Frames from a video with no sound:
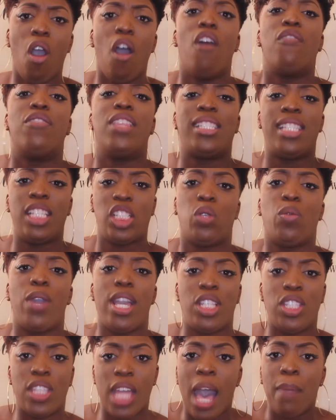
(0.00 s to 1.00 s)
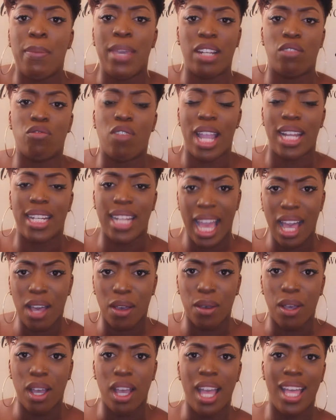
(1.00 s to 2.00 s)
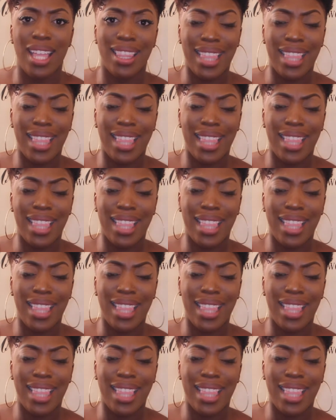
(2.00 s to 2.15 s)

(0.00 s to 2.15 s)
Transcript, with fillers: of the situation that I'm in right now.